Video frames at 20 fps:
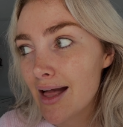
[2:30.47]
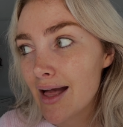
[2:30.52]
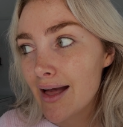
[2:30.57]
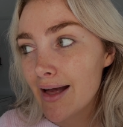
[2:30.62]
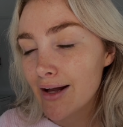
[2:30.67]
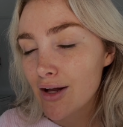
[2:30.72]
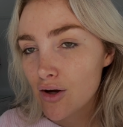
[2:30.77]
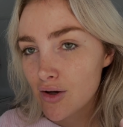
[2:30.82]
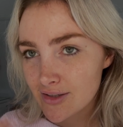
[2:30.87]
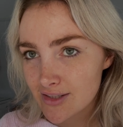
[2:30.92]

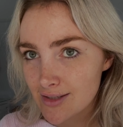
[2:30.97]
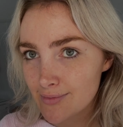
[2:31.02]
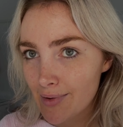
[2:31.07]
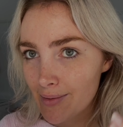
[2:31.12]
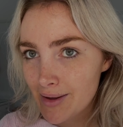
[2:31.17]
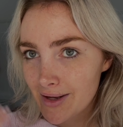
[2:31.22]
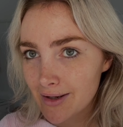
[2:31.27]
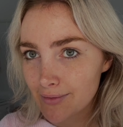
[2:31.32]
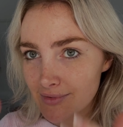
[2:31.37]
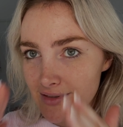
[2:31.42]
it causes my
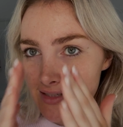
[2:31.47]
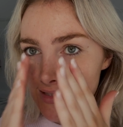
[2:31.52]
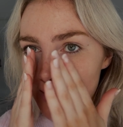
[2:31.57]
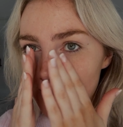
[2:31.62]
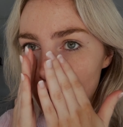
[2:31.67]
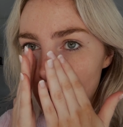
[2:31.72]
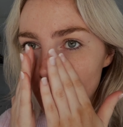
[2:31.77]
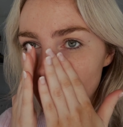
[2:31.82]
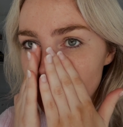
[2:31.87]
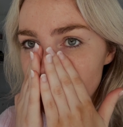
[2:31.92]
makeup to
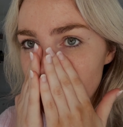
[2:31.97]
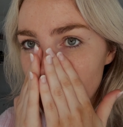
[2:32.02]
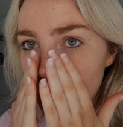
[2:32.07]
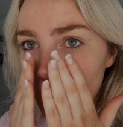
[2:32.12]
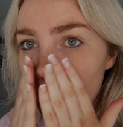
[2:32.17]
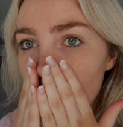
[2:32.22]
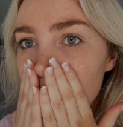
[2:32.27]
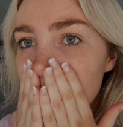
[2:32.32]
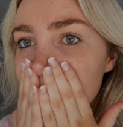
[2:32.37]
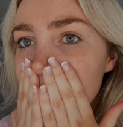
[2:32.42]
slip off. So
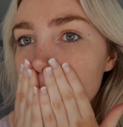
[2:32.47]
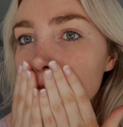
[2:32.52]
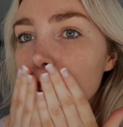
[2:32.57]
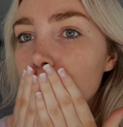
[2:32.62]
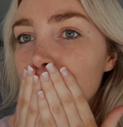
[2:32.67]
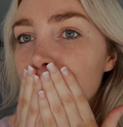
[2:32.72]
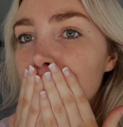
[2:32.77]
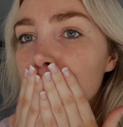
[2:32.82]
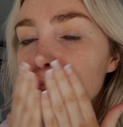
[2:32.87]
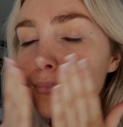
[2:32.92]

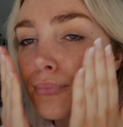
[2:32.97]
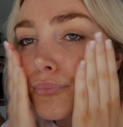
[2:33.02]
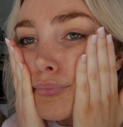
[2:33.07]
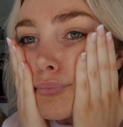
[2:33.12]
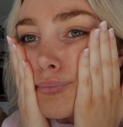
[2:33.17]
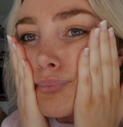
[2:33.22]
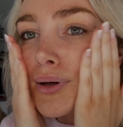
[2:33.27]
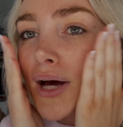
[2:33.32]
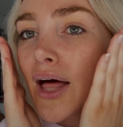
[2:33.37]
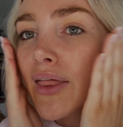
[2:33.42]

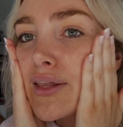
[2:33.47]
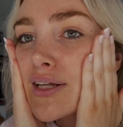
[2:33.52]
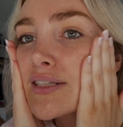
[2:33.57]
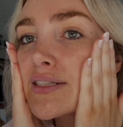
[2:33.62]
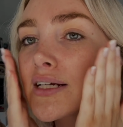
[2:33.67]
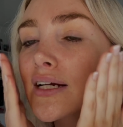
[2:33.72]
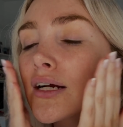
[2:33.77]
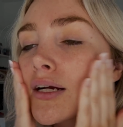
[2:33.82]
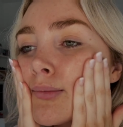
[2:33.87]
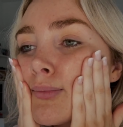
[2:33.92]
pat the
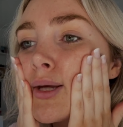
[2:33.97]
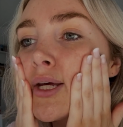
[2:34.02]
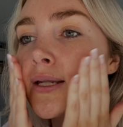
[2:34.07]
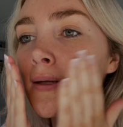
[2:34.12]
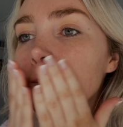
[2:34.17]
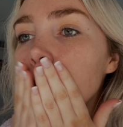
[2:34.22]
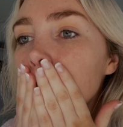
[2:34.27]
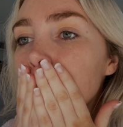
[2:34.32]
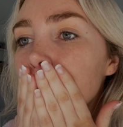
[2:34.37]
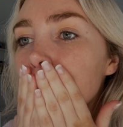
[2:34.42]
serum
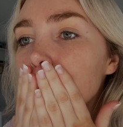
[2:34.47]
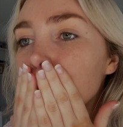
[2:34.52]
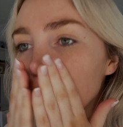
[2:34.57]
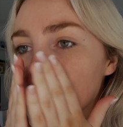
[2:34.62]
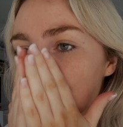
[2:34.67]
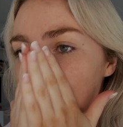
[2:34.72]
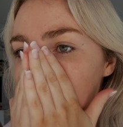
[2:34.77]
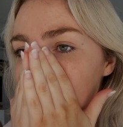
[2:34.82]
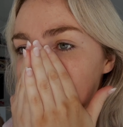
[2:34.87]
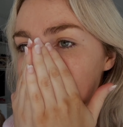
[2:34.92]
in
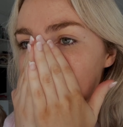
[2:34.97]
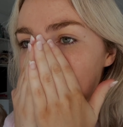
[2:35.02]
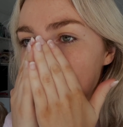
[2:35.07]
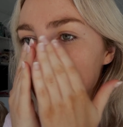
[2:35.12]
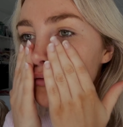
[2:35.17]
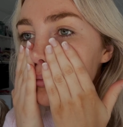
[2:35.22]
as